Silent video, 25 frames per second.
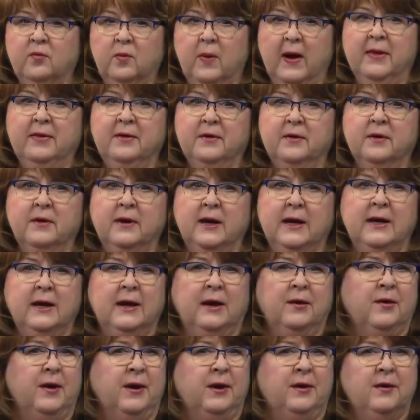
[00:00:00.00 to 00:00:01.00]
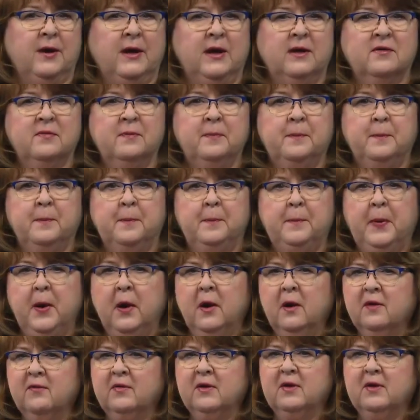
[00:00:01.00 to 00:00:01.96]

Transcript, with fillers: weather in our area is part